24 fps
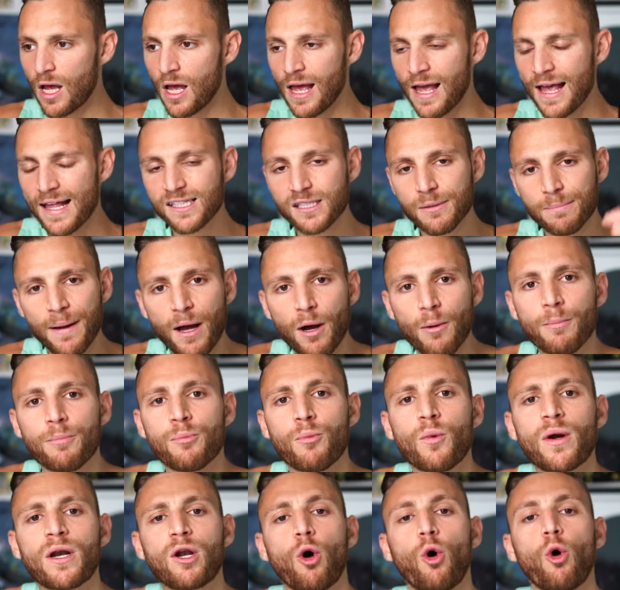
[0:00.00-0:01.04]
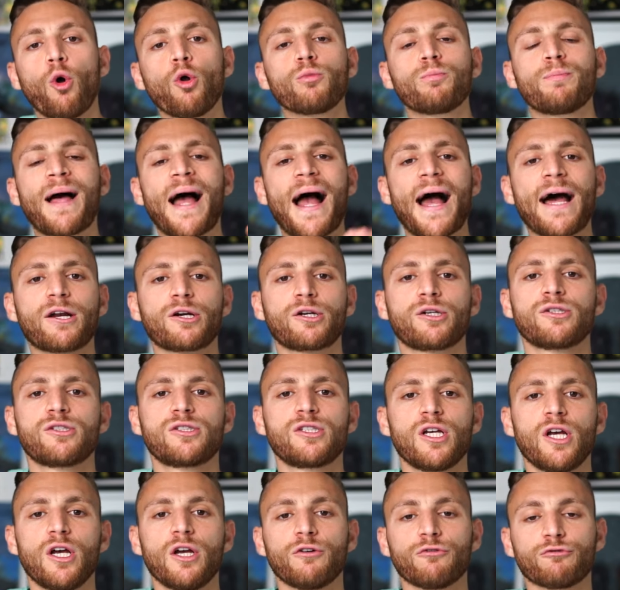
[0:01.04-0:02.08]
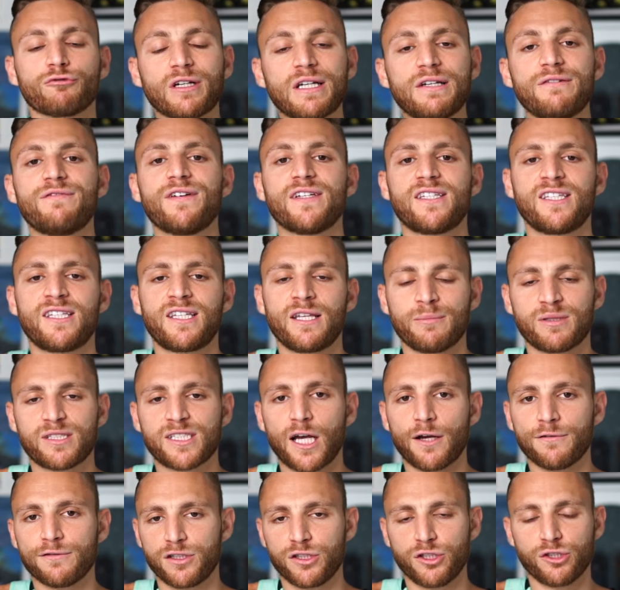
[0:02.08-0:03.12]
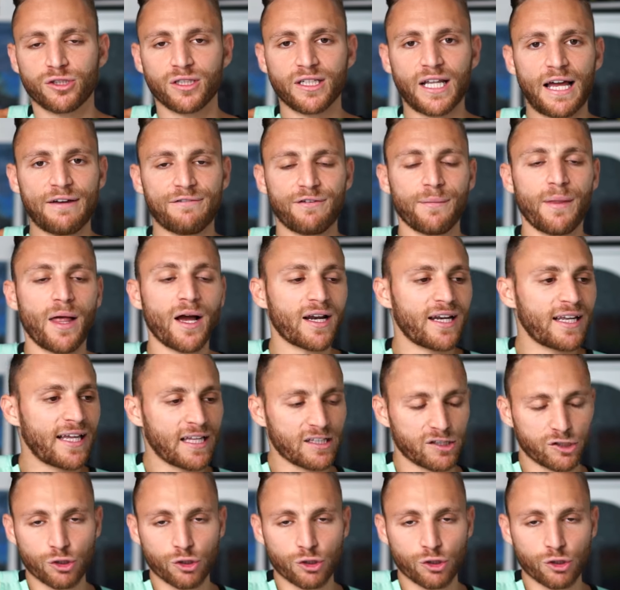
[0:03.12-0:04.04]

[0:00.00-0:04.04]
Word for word: It's about when old patterns revisit themselves in your life. I'm not going to get